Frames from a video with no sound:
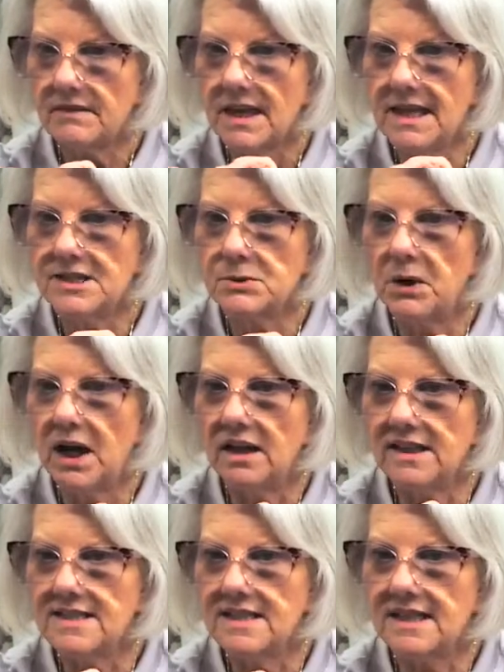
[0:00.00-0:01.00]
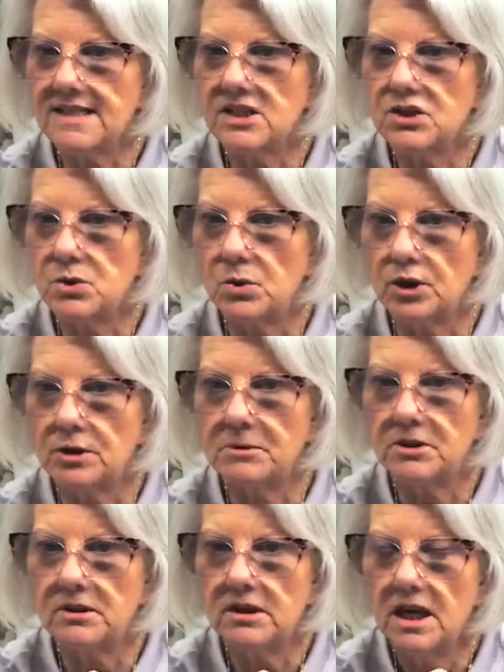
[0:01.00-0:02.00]
as well. Isn't this
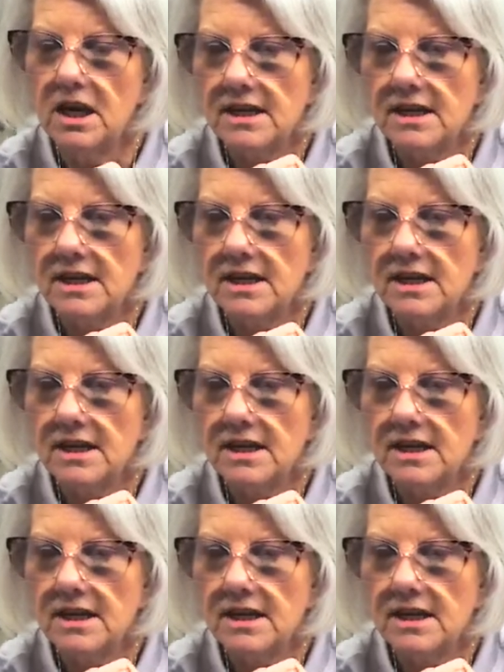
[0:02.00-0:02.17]
adorable?